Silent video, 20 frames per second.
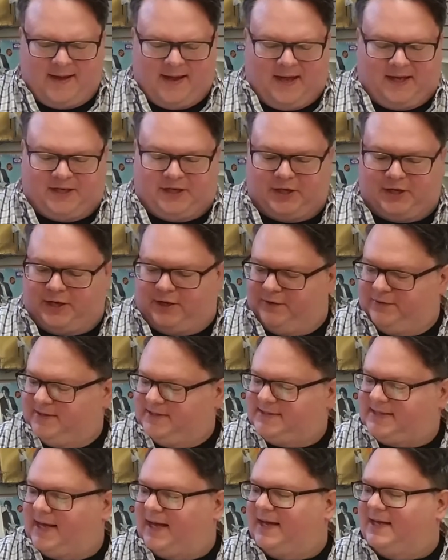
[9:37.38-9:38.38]
You know,
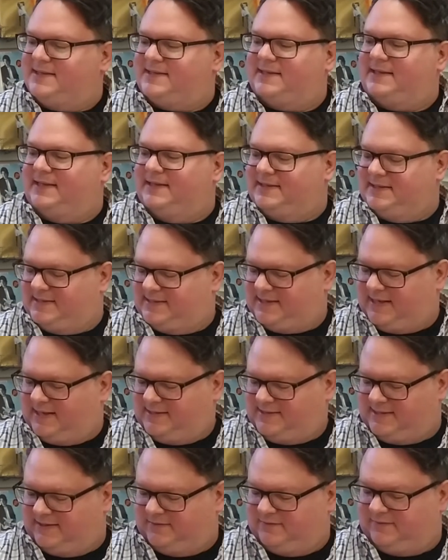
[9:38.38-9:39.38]
these guys,
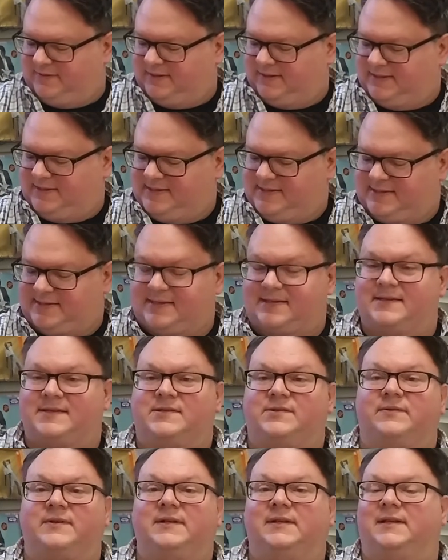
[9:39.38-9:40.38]
incessant releases,
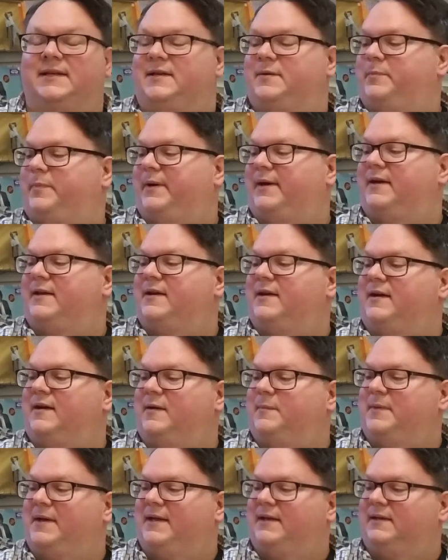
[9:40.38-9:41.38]
really, but,
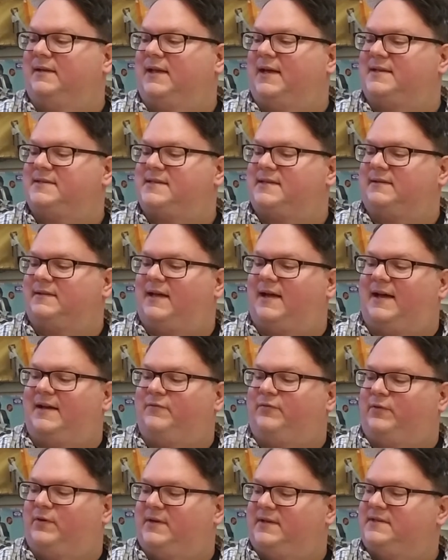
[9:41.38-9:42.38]
um, and lots of live
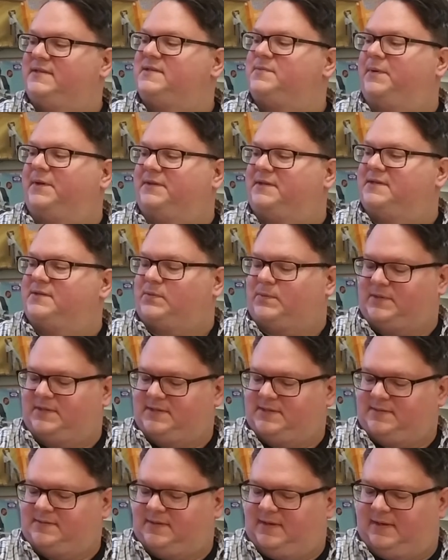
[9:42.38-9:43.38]
ones, but this
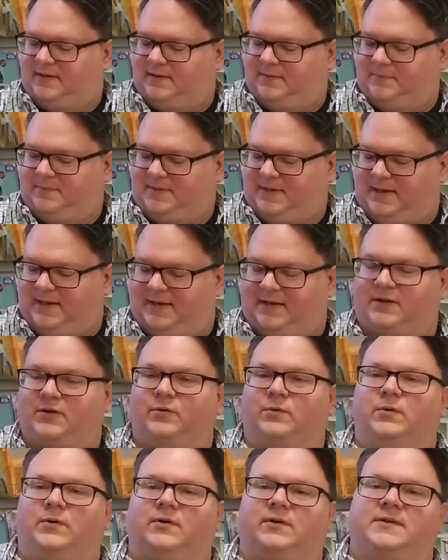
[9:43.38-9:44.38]
one's um, kind of
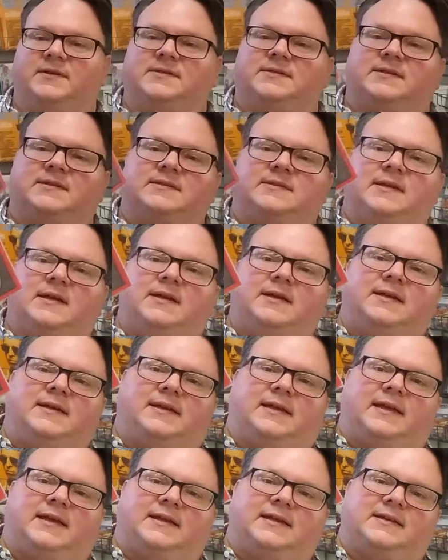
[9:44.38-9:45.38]
cool. This is
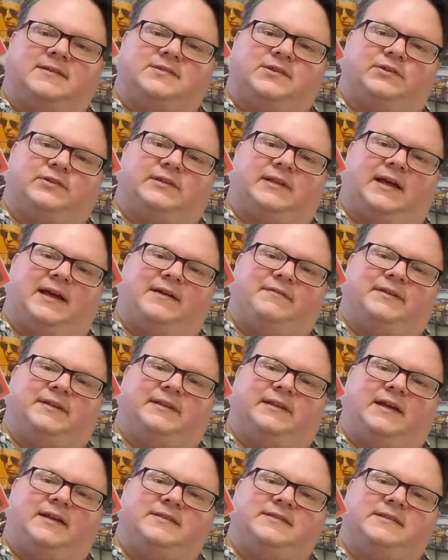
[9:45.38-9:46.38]
King Gizzard live in
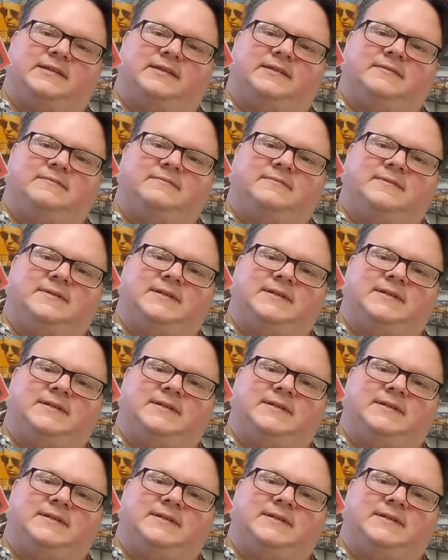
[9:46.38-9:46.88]
London.